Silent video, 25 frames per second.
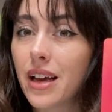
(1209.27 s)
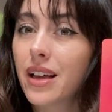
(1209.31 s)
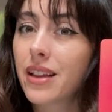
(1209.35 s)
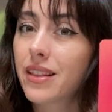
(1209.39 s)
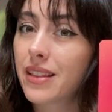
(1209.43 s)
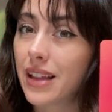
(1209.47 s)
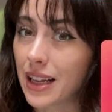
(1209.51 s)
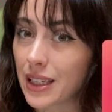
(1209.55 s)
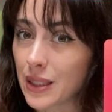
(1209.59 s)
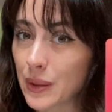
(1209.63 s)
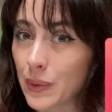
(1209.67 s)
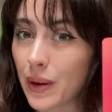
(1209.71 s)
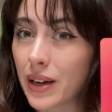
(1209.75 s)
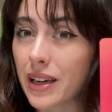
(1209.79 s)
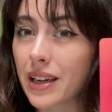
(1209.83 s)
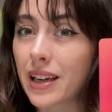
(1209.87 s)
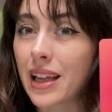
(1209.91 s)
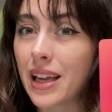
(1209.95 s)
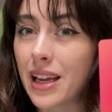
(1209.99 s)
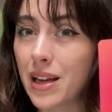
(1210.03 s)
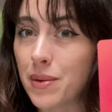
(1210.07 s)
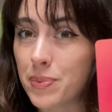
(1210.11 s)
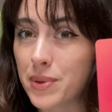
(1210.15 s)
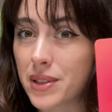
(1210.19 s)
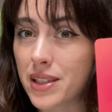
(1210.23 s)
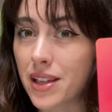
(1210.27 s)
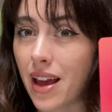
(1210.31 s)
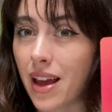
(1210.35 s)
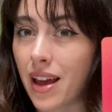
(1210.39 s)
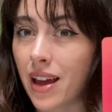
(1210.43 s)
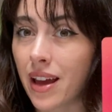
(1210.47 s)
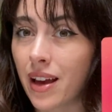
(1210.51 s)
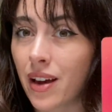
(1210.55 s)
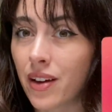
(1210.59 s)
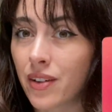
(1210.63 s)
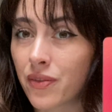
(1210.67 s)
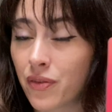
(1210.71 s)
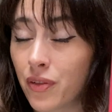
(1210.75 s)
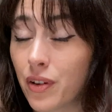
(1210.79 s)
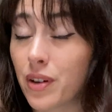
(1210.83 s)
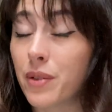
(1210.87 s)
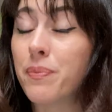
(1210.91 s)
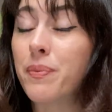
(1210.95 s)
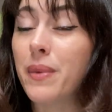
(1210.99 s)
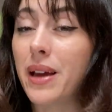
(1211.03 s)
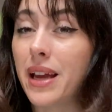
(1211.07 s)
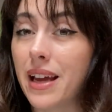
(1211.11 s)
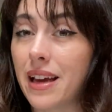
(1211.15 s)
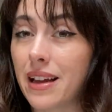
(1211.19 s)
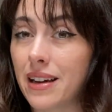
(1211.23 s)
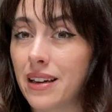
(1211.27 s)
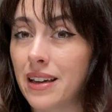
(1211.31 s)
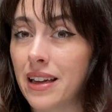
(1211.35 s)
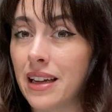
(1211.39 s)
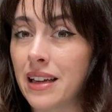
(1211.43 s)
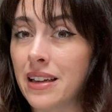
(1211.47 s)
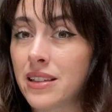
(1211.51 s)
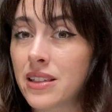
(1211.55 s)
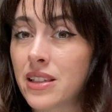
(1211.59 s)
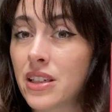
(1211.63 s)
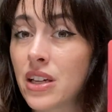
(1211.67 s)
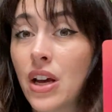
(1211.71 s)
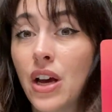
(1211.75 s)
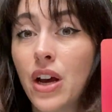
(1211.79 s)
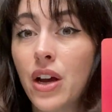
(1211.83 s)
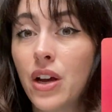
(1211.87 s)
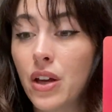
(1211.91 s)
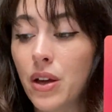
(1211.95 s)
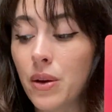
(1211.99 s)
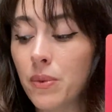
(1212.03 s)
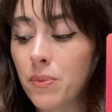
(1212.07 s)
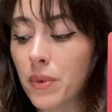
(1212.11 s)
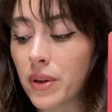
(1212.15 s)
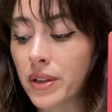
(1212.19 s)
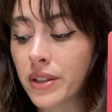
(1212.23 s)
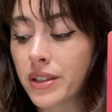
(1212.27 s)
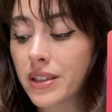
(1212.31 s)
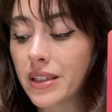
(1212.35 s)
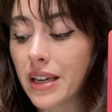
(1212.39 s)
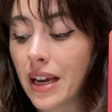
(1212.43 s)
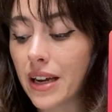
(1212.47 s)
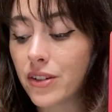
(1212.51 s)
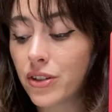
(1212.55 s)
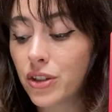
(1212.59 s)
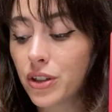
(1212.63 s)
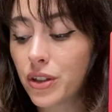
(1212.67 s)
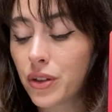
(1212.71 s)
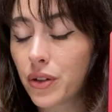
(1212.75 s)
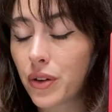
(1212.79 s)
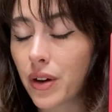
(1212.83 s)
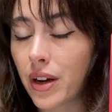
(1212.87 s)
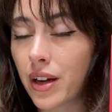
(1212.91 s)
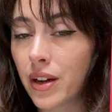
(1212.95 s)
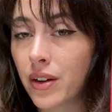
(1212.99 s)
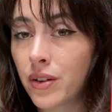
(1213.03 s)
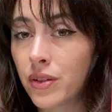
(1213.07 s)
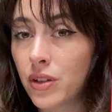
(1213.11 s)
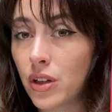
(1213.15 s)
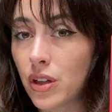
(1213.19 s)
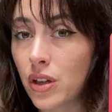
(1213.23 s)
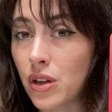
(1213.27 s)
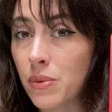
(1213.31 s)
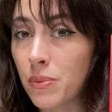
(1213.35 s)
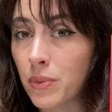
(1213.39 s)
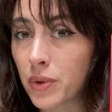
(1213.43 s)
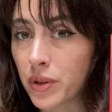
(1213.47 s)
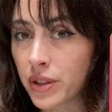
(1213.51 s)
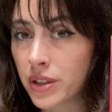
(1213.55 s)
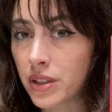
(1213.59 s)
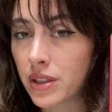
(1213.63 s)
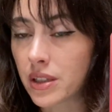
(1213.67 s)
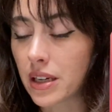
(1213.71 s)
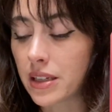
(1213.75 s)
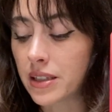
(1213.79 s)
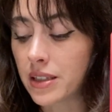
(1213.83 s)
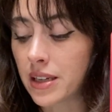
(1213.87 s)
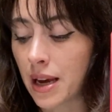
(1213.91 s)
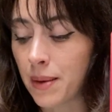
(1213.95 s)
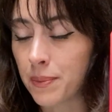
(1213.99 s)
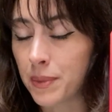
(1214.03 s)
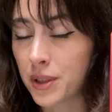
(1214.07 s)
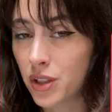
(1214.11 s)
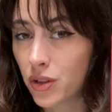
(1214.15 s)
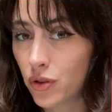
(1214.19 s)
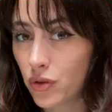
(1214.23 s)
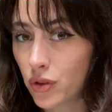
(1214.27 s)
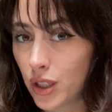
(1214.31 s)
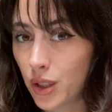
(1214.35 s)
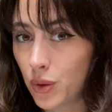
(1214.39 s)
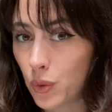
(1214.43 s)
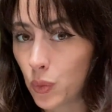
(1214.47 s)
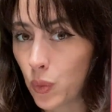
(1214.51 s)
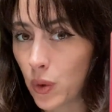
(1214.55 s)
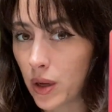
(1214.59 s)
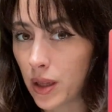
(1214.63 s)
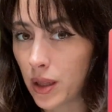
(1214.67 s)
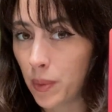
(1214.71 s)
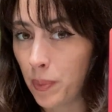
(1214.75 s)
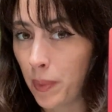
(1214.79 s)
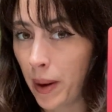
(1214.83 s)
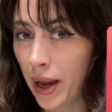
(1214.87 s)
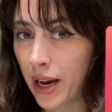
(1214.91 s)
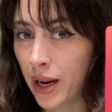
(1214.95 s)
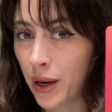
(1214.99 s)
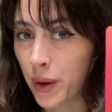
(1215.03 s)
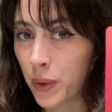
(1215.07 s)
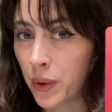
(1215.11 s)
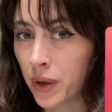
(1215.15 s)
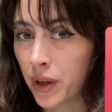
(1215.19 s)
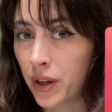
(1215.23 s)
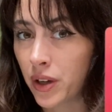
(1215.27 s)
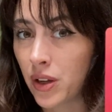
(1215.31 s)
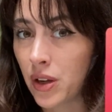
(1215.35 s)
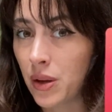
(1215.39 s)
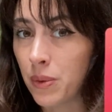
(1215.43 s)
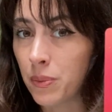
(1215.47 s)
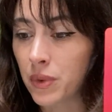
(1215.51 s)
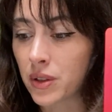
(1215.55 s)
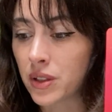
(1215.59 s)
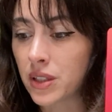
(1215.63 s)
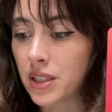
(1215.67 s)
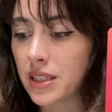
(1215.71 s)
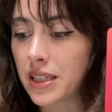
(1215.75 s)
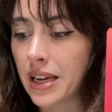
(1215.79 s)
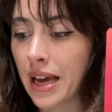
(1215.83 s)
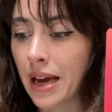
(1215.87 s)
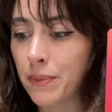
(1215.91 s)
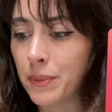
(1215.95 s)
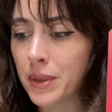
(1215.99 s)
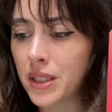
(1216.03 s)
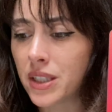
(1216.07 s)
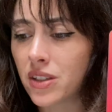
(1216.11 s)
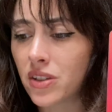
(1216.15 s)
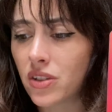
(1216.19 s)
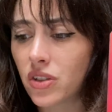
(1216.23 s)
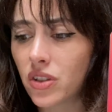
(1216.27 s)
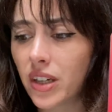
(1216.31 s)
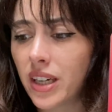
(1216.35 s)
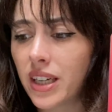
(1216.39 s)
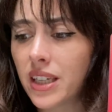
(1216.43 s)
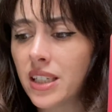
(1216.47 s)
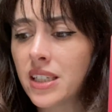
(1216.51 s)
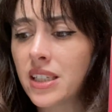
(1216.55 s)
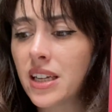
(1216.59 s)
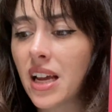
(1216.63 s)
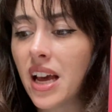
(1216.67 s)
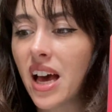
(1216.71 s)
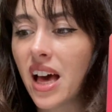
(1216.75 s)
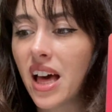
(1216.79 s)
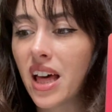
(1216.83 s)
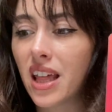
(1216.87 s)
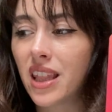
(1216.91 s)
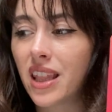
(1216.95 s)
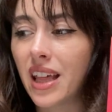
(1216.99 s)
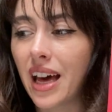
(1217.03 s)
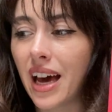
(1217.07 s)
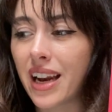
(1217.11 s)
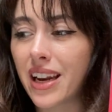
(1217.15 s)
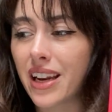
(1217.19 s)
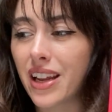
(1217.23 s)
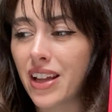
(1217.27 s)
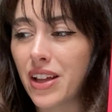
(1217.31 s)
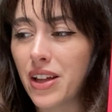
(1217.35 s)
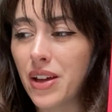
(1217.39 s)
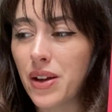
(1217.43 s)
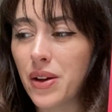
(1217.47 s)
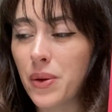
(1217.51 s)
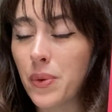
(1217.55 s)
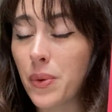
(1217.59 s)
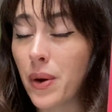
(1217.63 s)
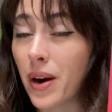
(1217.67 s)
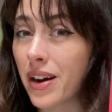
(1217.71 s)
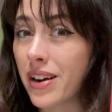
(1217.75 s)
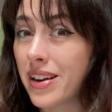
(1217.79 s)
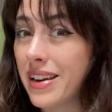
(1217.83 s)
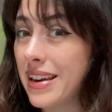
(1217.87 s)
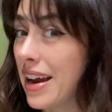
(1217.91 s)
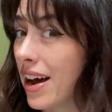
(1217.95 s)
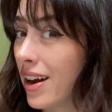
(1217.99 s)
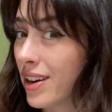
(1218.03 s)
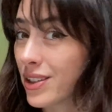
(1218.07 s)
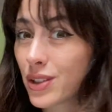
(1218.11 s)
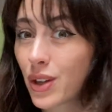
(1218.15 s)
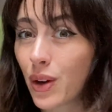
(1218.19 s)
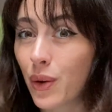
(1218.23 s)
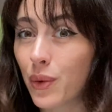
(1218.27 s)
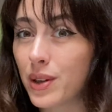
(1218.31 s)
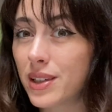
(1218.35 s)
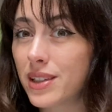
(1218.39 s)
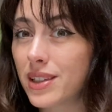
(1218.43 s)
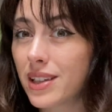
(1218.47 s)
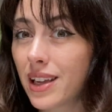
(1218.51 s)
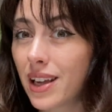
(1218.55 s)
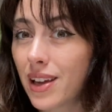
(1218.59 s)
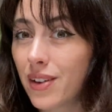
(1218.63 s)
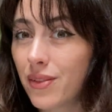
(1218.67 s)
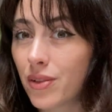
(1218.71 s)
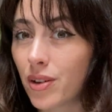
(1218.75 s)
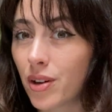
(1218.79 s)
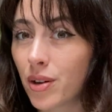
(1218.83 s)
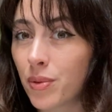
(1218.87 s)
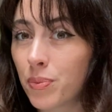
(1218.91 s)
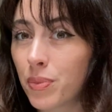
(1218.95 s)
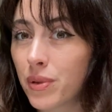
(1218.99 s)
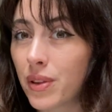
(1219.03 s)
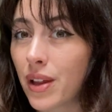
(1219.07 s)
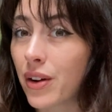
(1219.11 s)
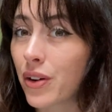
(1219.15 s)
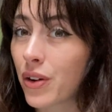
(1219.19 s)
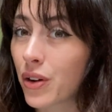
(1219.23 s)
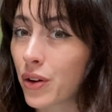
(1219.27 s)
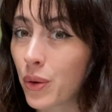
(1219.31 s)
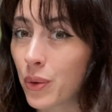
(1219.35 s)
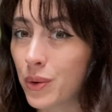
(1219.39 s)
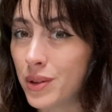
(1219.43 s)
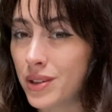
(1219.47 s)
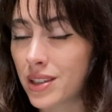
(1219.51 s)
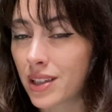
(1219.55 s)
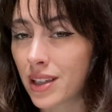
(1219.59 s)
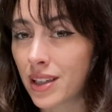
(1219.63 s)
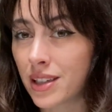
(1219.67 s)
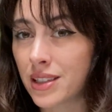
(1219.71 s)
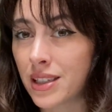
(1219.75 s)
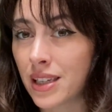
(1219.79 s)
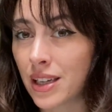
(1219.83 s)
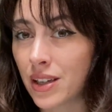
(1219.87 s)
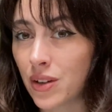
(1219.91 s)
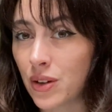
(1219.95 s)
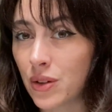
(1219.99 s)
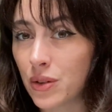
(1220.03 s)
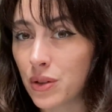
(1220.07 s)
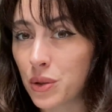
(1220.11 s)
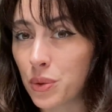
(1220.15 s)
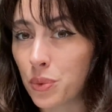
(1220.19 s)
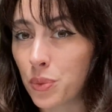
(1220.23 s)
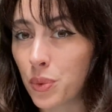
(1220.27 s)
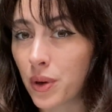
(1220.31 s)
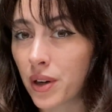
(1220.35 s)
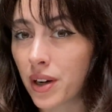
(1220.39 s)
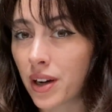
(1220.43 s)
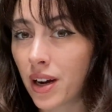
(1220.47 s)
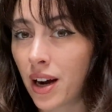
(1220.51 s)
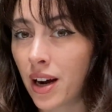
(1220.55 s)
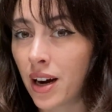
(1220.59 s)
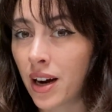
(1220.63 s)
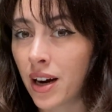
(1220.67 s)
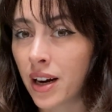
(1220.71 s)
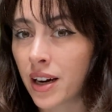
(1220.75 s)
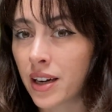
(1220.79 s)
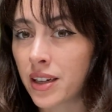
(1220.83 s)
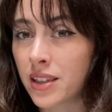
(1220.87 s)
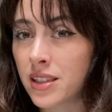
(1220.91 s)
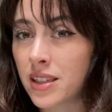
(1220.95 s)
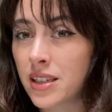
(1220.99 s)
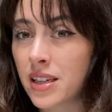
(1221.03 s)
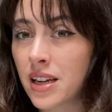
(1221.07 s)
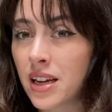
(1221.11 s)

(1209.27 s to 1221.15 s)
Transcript: That's what it keeps saying, for me at least. You must stand your ground. You must demonstrate willpower. You must demonstrate that you are not going to give up, that you're going to continue to work hard.